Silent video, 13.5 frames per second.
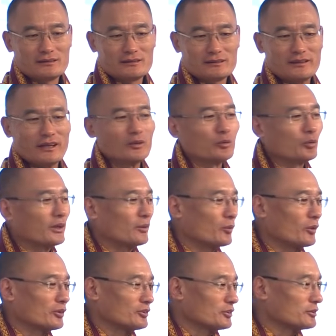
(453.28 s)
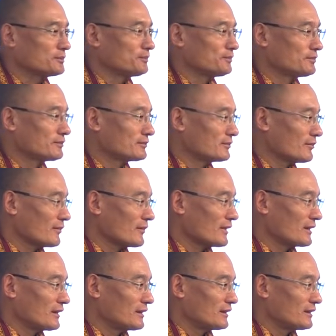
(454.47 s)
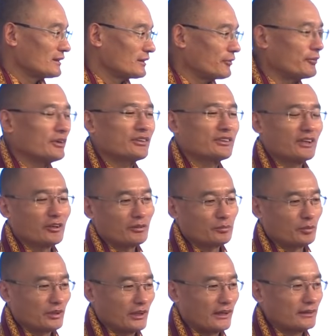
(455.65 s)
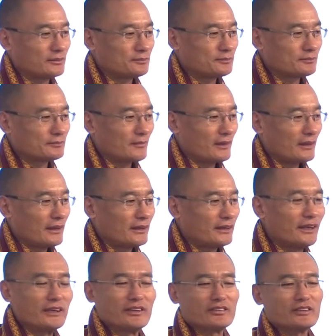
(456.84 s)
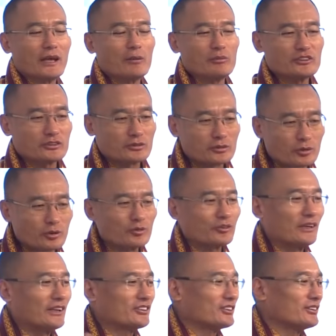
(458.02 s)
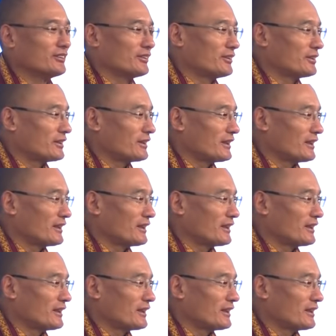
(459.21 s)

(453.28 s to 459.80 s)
than Druk Wangchuk, the first king of Bhutan. He had established good relations